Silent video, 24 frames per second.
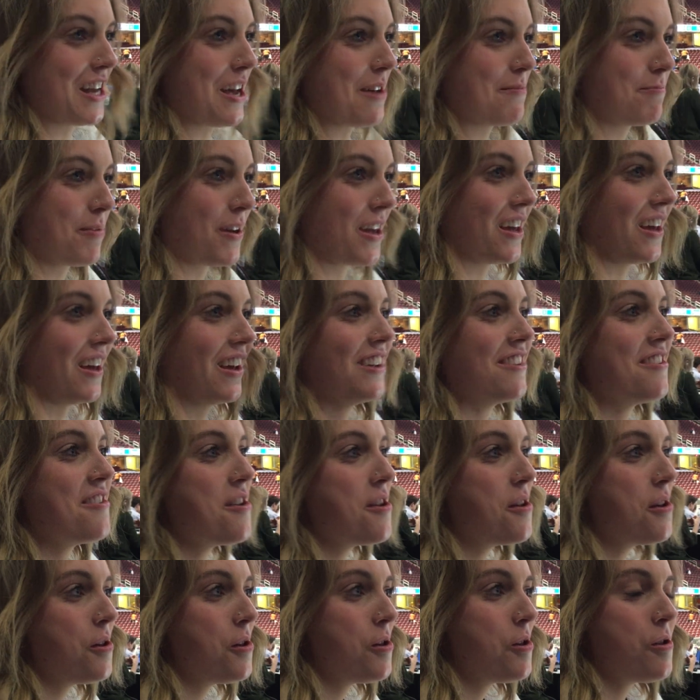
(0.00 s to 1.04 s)
Stop, stop,
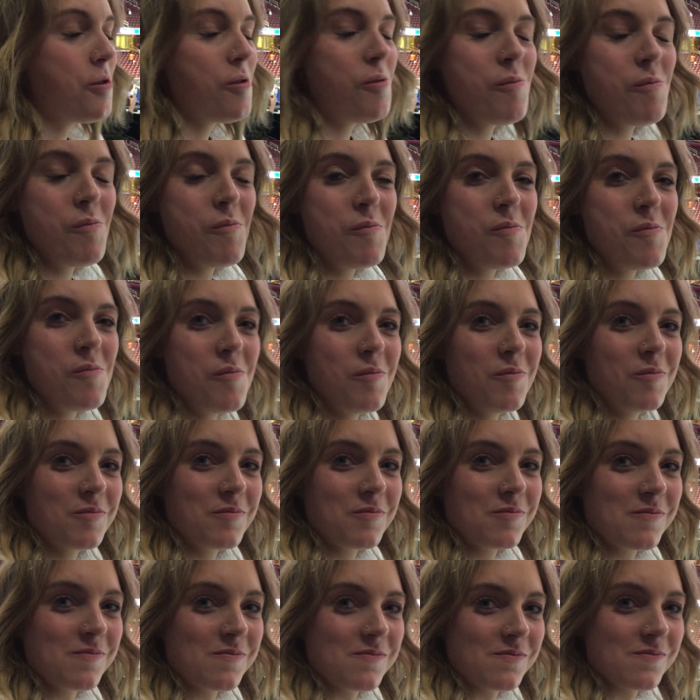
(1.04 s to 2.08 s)
stop. You visited
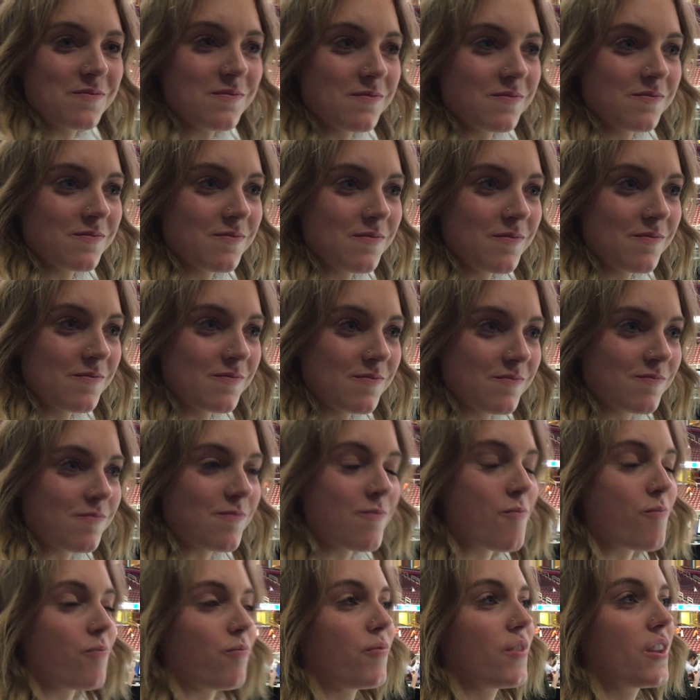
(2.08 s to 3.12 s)
Kent State.
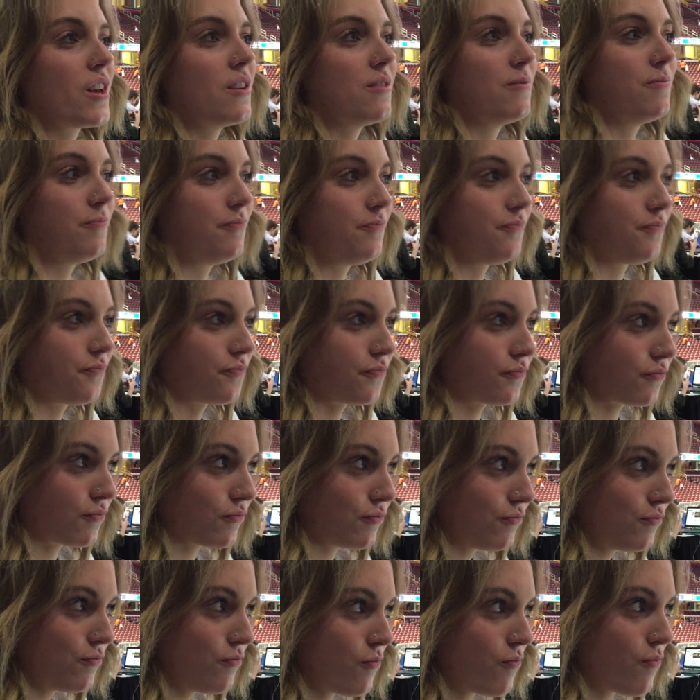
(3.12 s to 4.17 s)
Mm-hmm. You visited
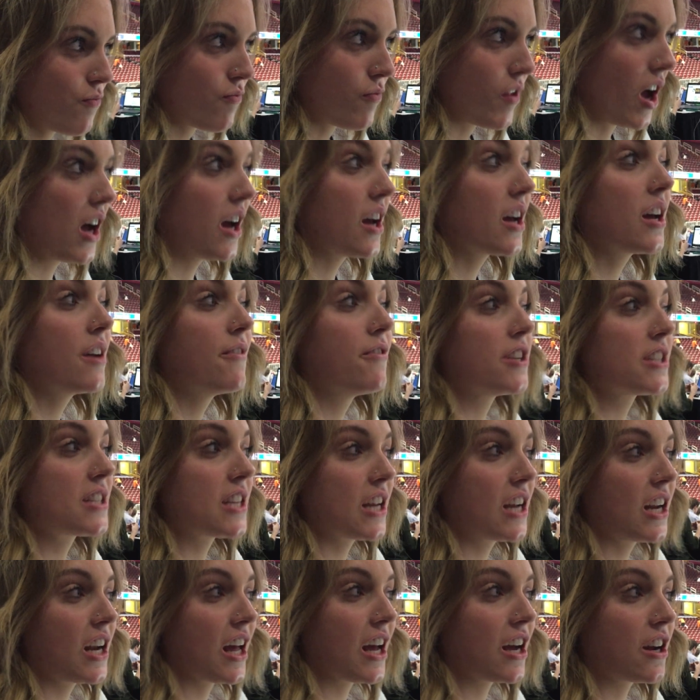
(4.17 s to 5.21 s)
Arizona State, I and you
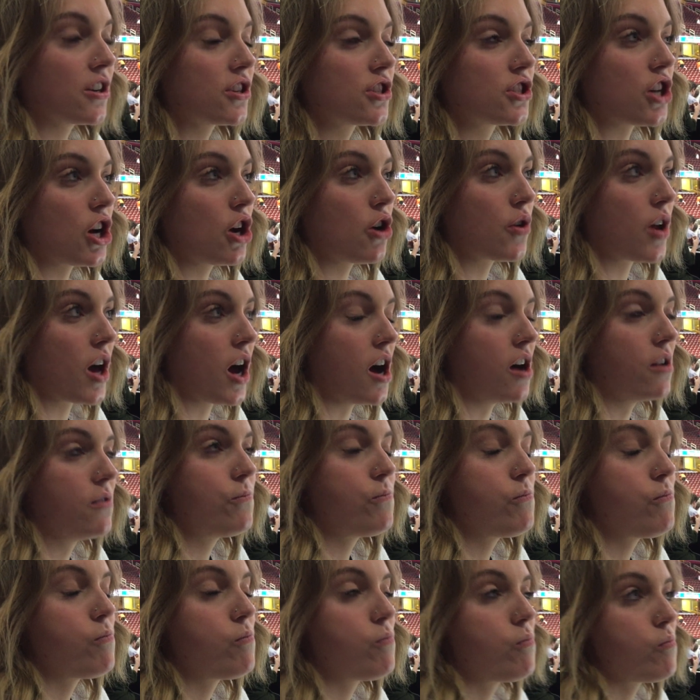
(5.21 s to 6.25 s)
consciously,
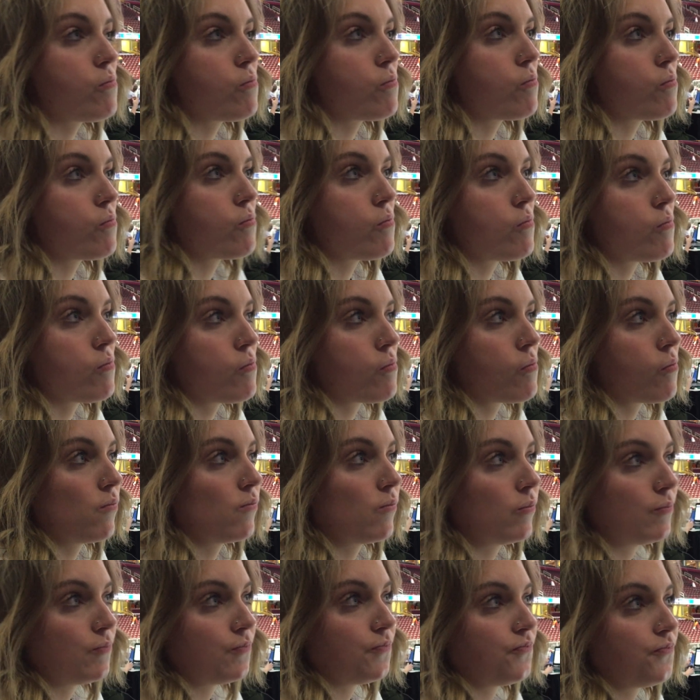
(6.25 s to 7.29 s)
Arizona. you consciously
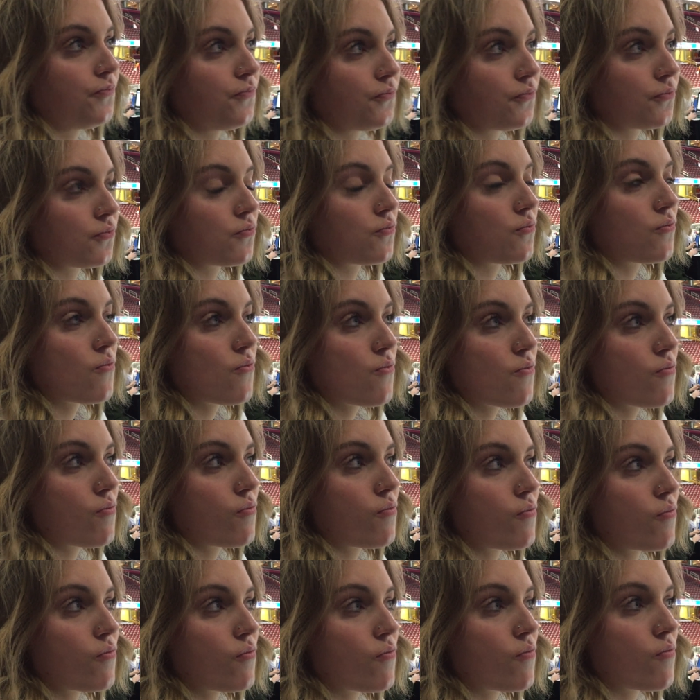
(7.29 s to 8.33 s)
chose
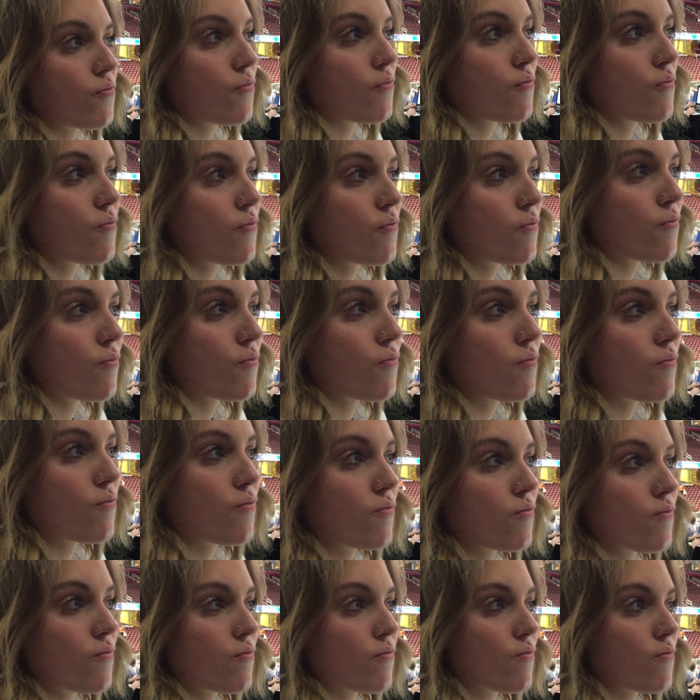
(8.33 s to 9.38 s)
Kent State over
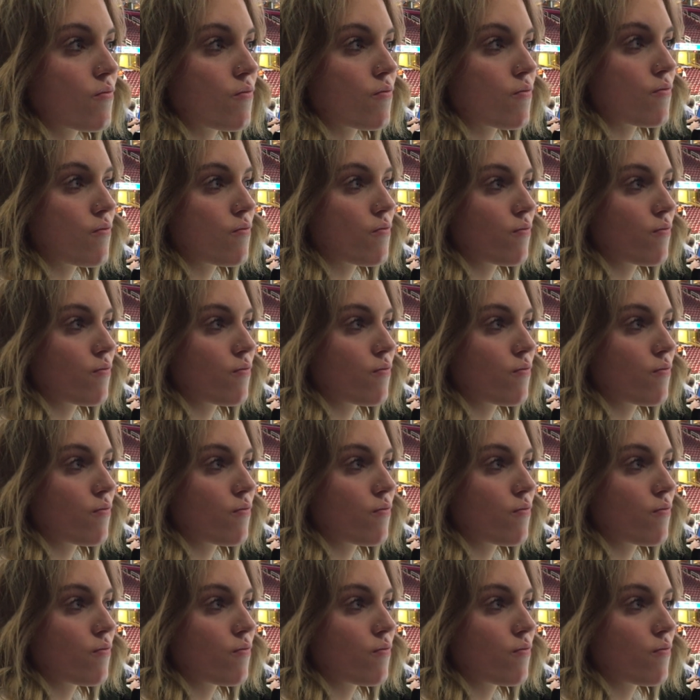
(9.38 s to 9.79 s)
Arizona State.